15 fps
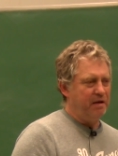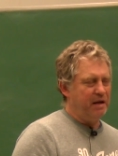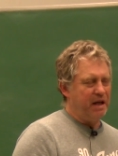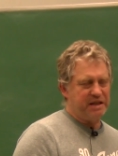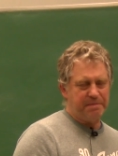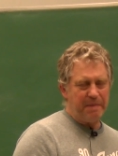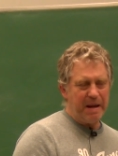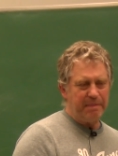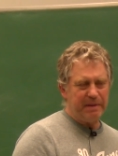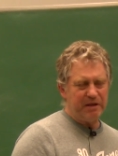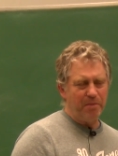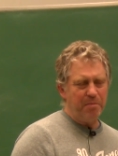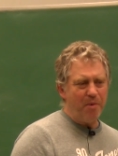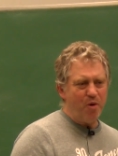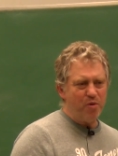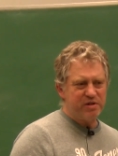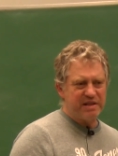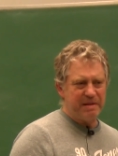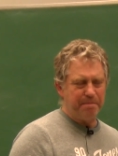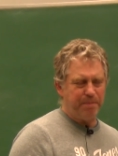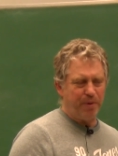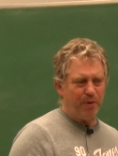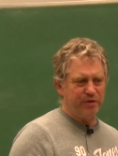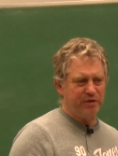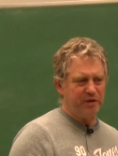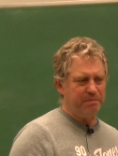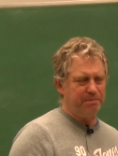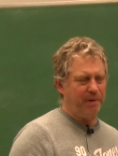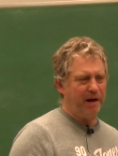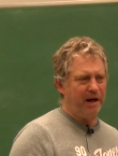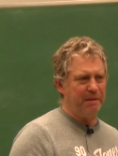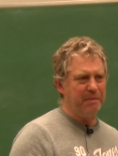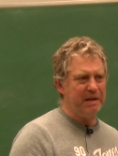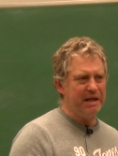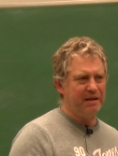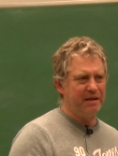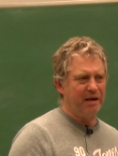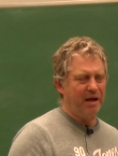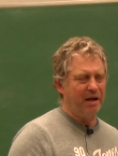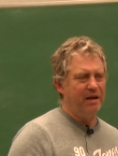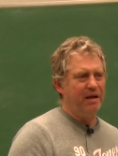It's maybe the most important parameter